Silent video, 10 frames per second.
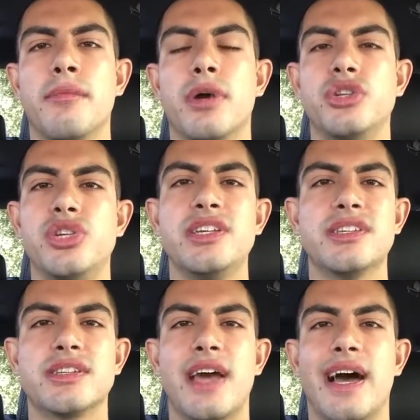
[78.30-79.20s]
But
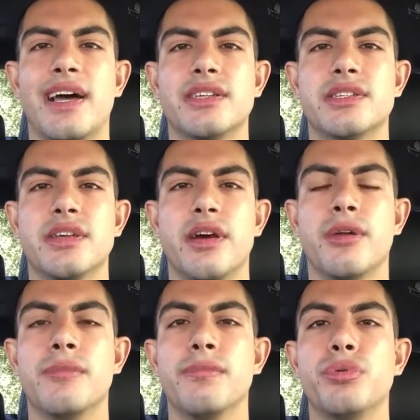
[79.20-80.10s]
Jesus has a
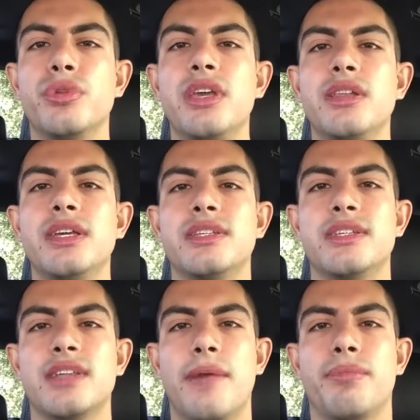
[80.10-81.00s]
completely
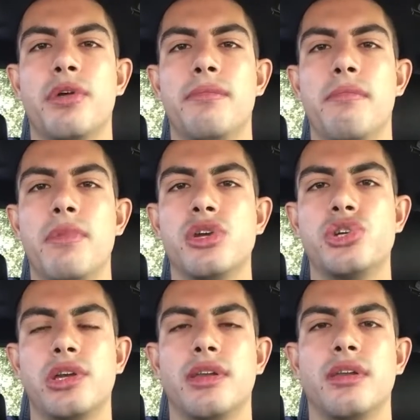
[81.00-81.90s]
separate
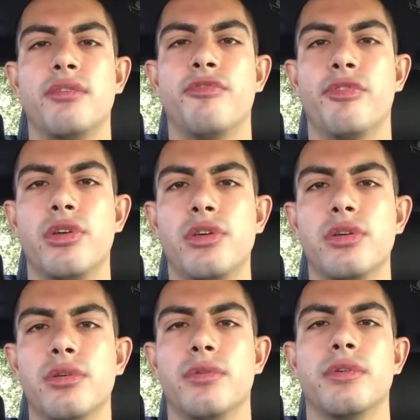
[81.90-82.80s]
mission for
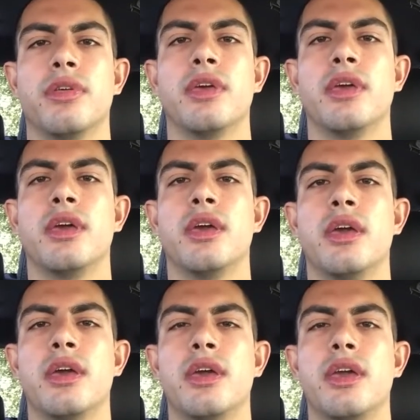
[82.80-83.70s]
you.
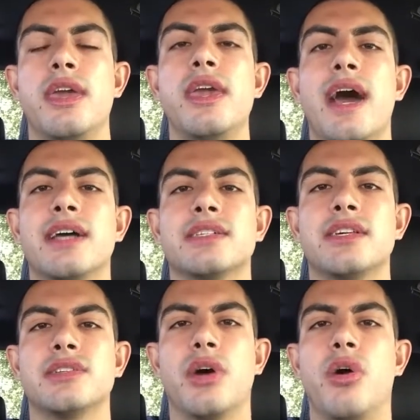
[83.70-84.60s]
He has
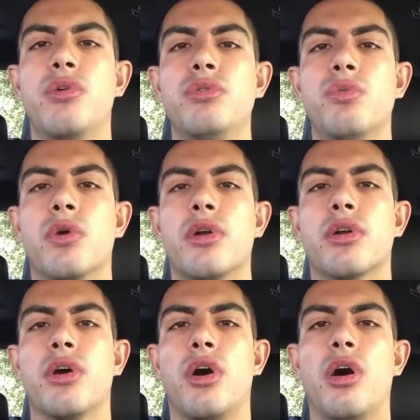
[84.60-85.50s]
his own
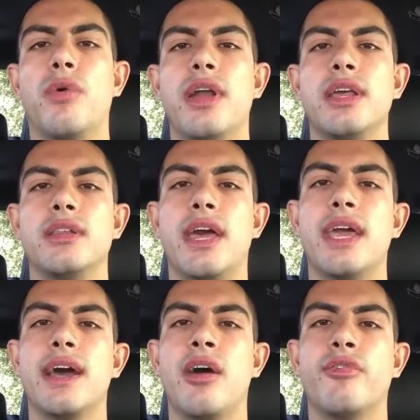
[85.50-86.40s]
work already
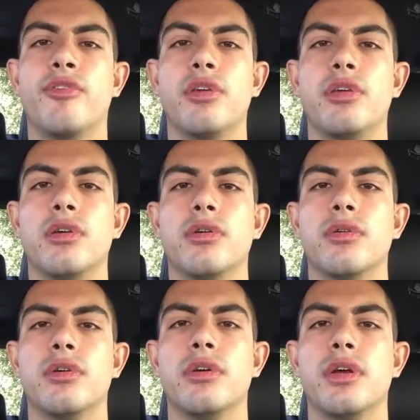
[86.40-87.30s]
laid out for
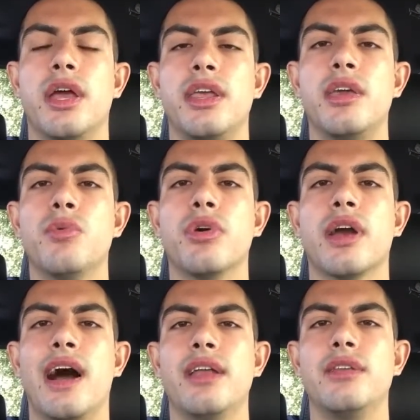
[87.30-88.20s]
you and He will
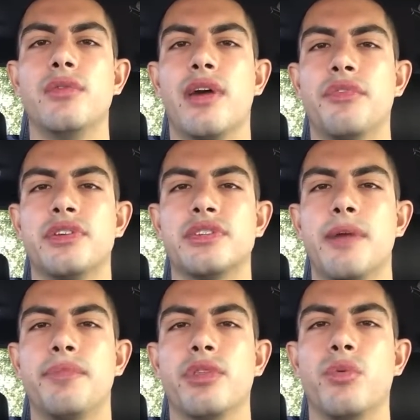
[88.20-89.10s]
guide you every
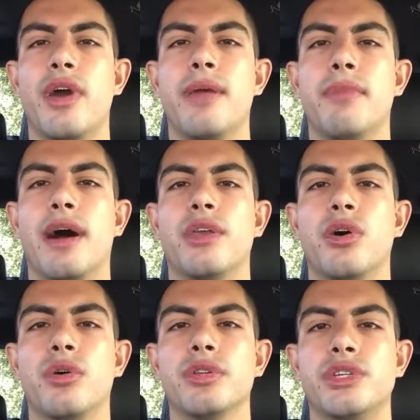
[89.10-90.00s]
step of the way by the
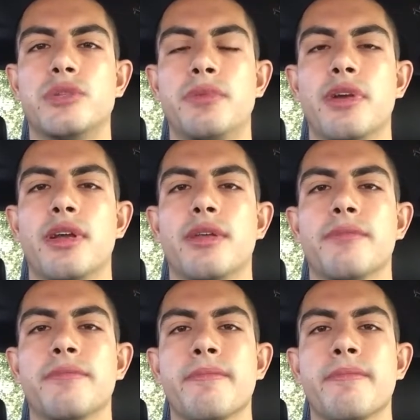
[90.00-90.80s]
Holy Spirit.